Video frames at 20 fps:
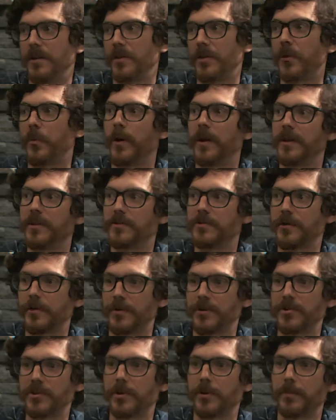the way
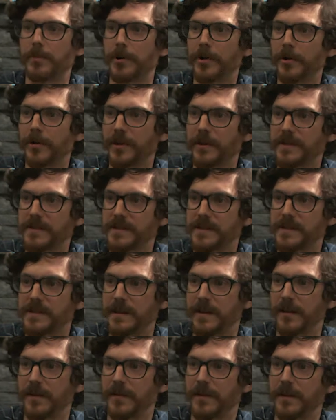traditional muralists
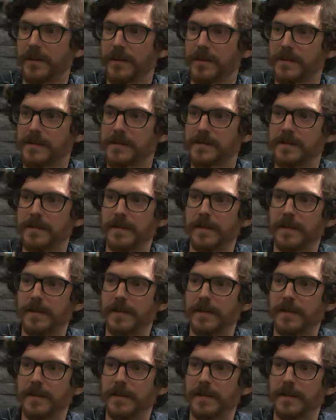design things,